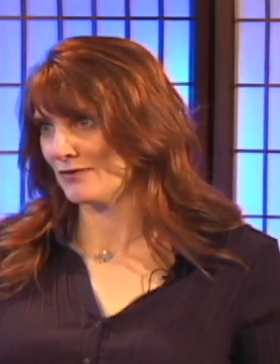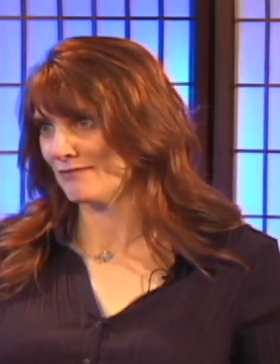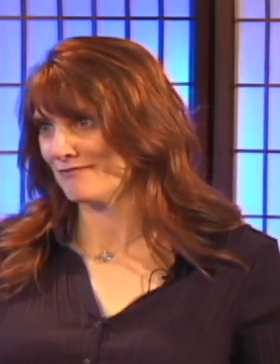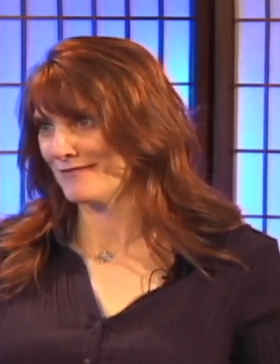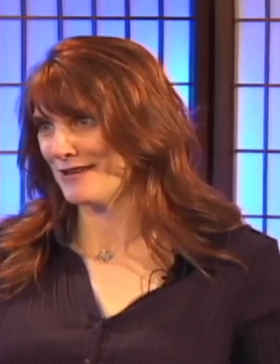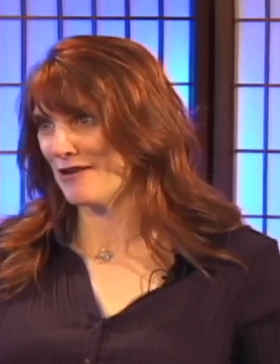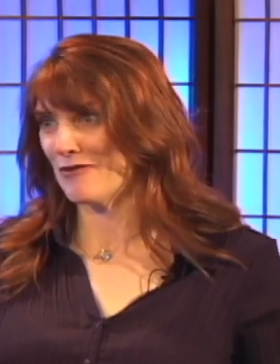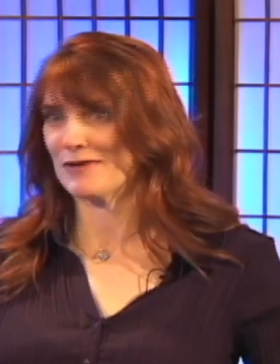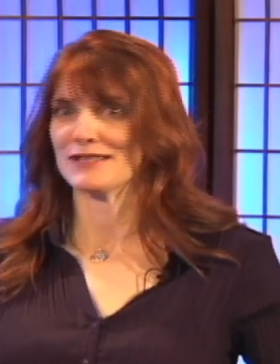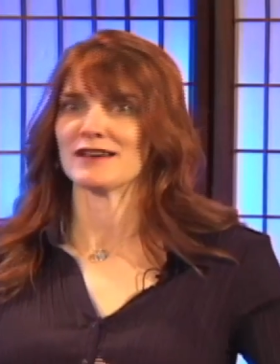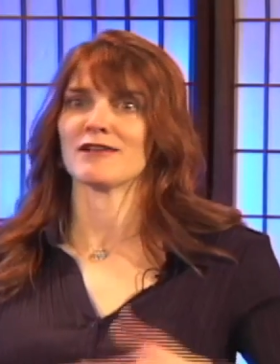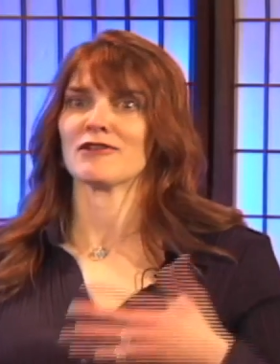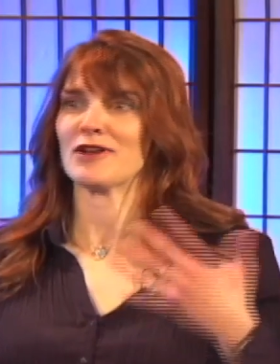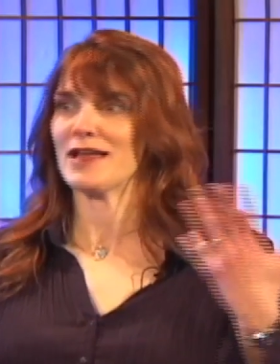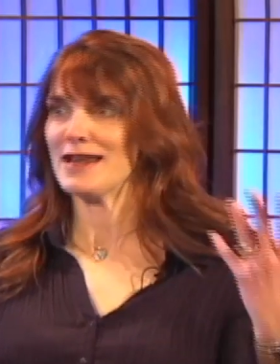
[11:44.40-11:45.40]
Yes. You know, it's
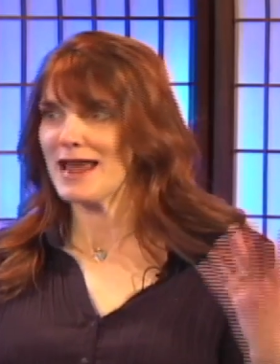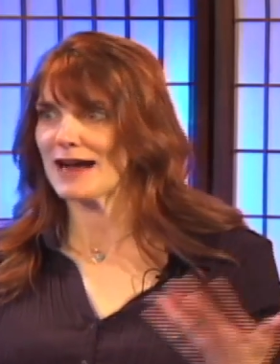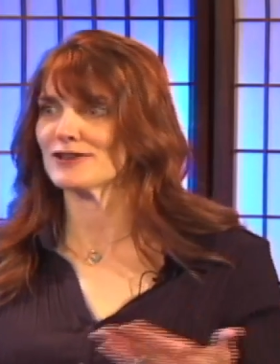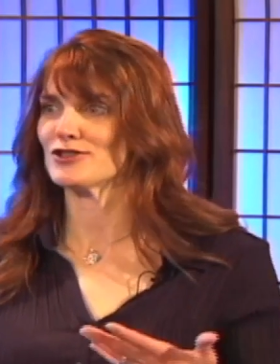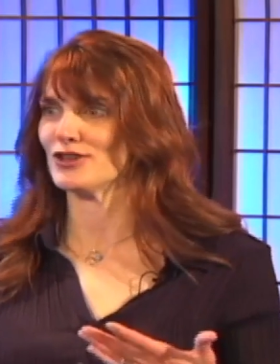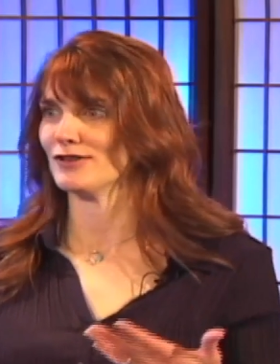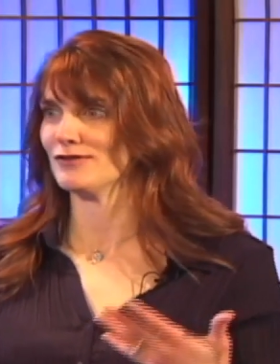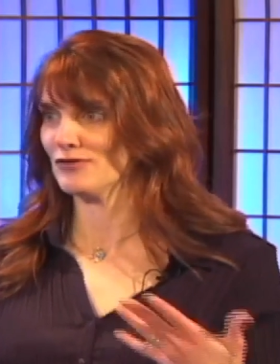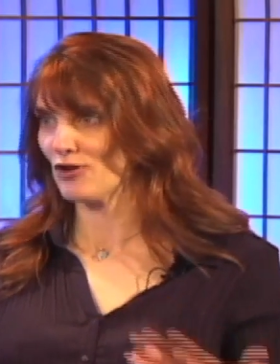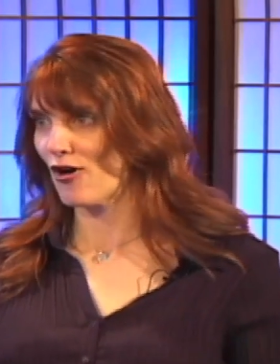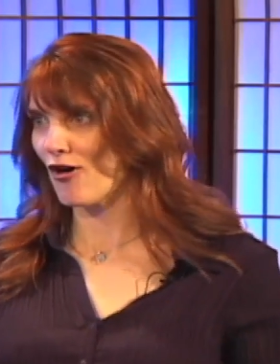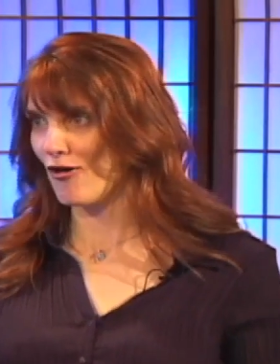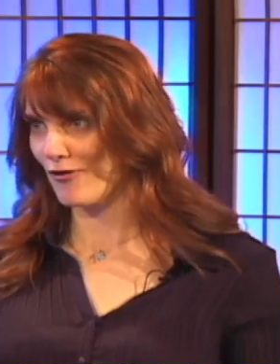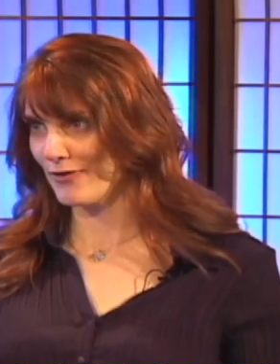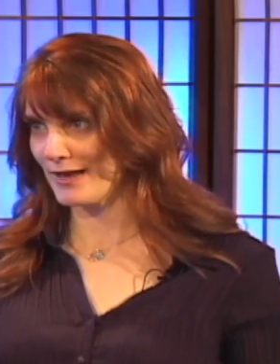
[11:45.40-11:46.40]
our connection to
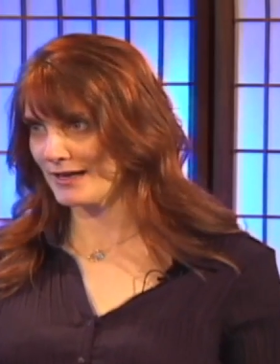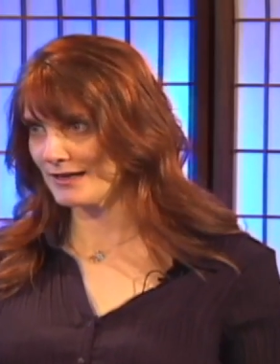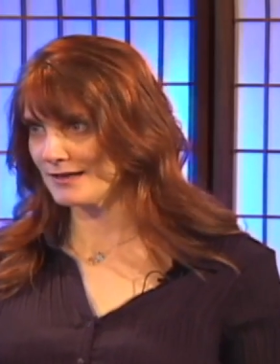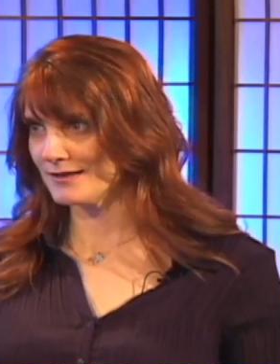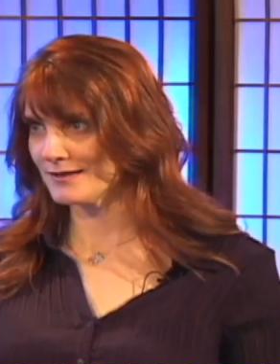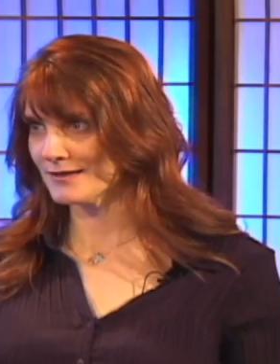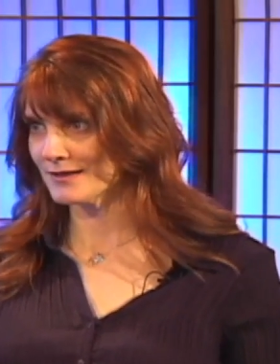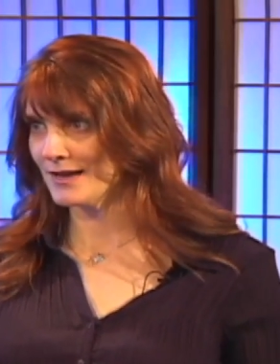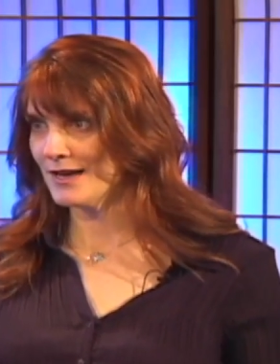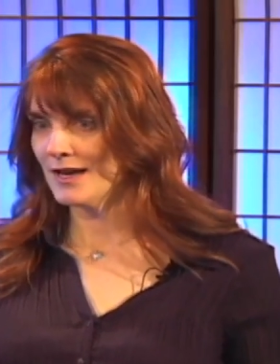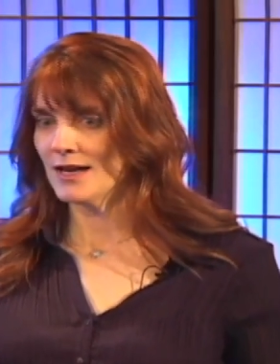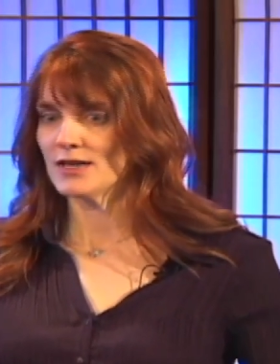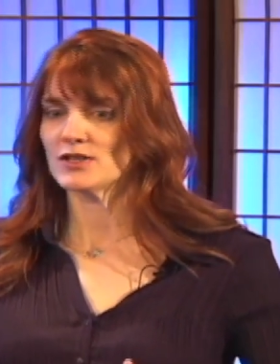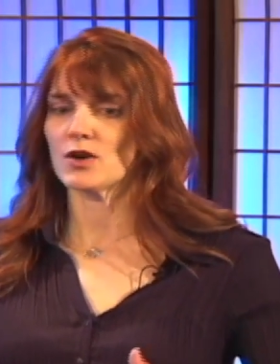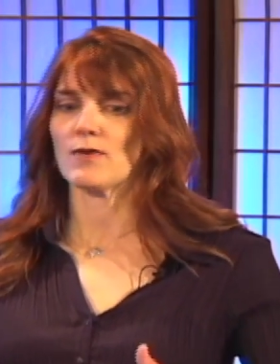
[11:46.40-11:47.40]
all that is.
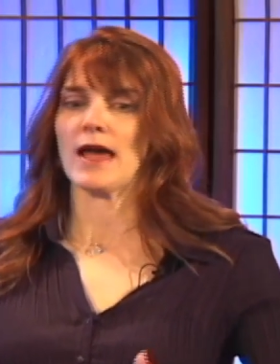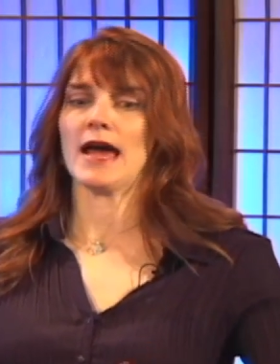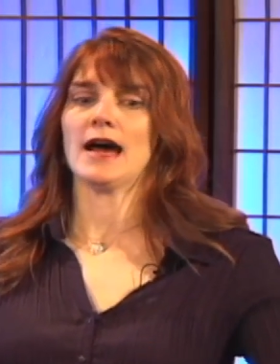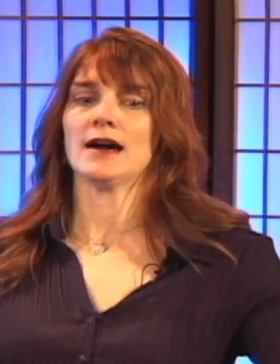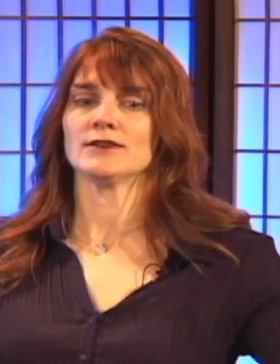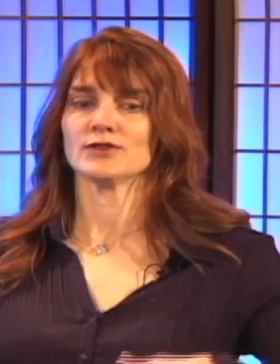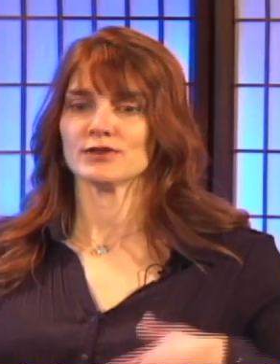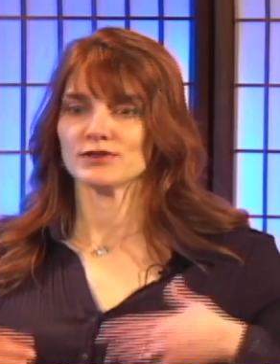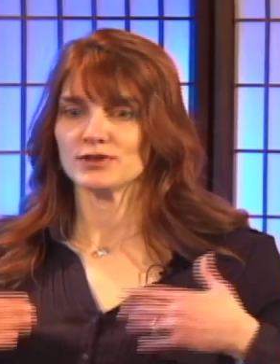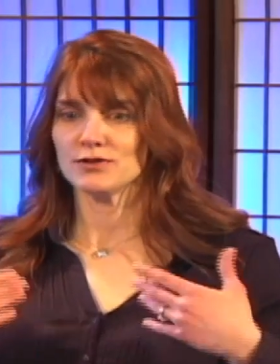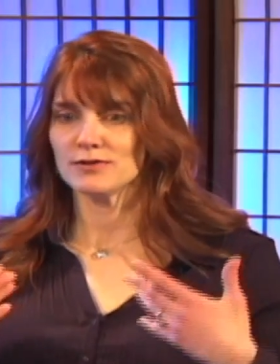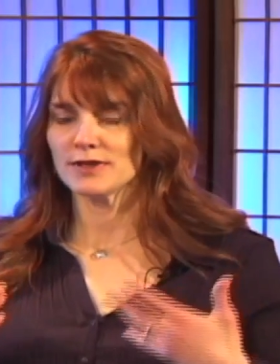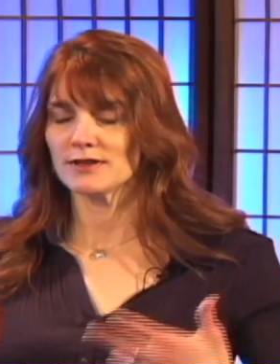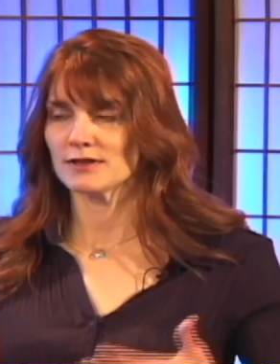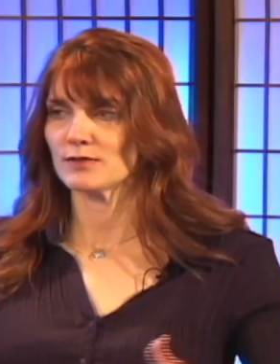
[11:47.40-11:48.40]
Mm-hmm. So as you're
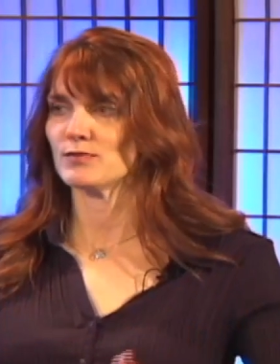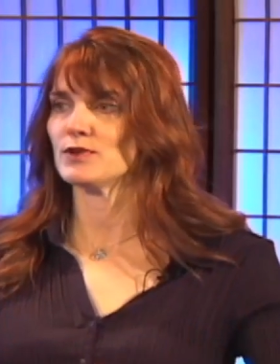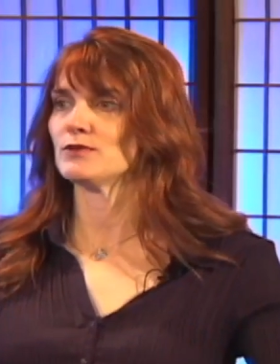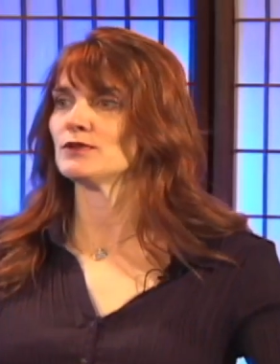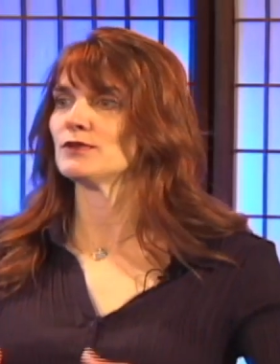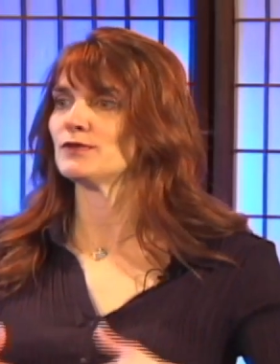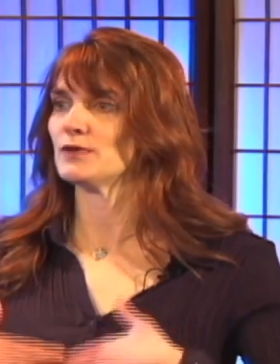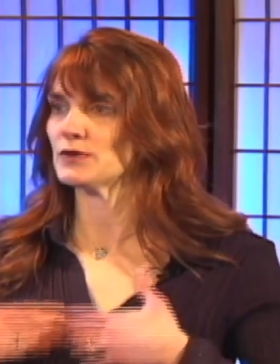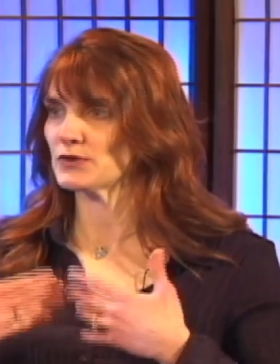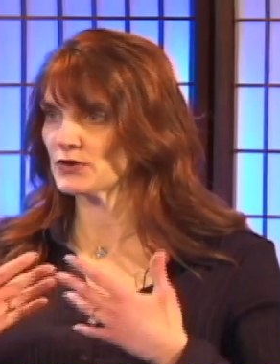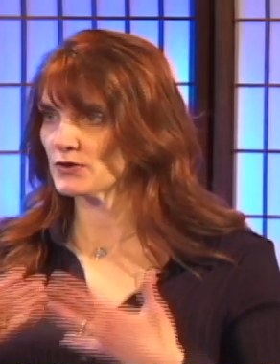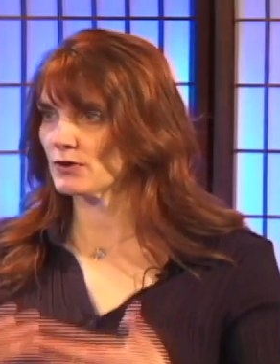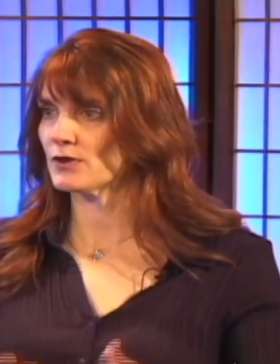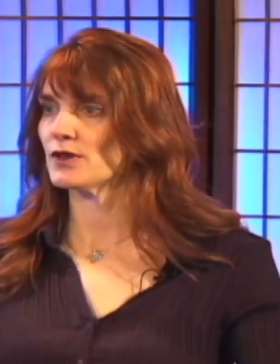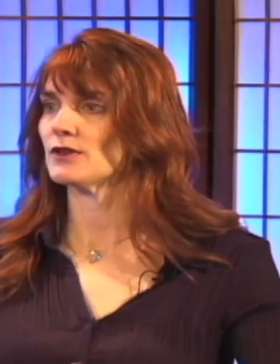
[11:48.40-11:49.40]
doing this beautiful
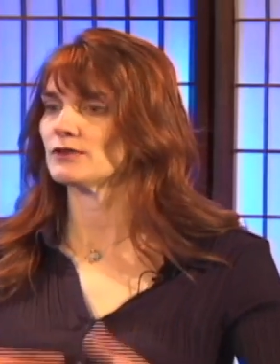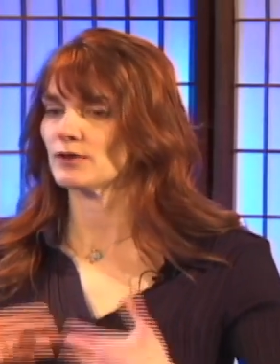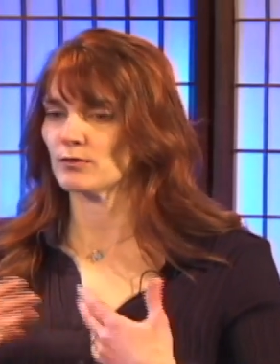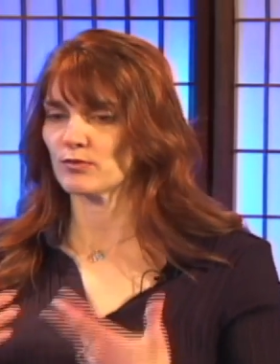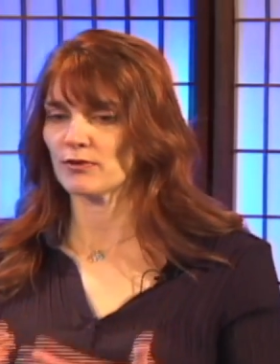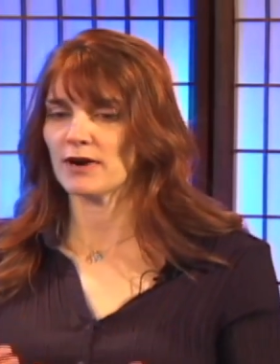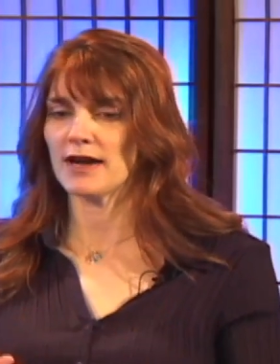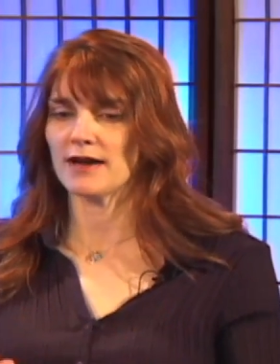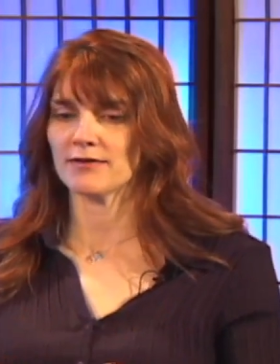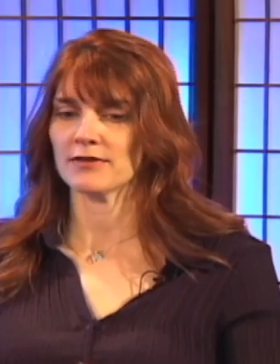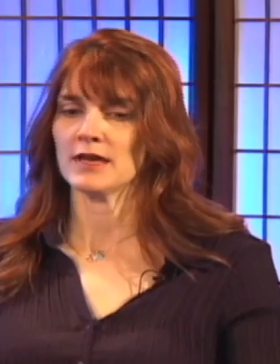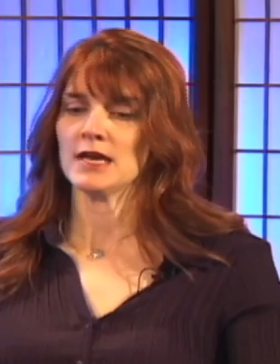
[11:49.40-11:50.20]
circular breath,